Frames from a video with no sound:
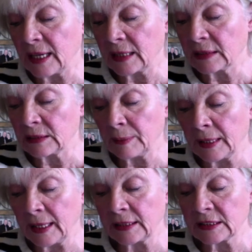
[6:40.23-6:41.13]

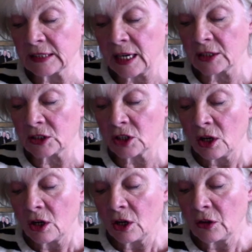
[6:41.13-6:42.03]
Estebane's touch
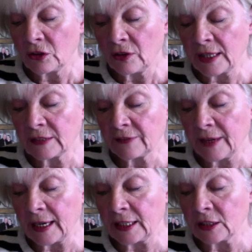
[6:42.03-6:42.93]
on the rate of
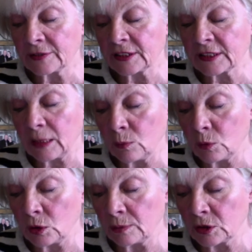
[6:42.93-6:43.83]
healing of skin
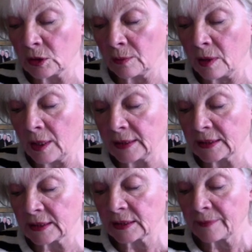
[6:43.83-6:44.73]
wounds on mice.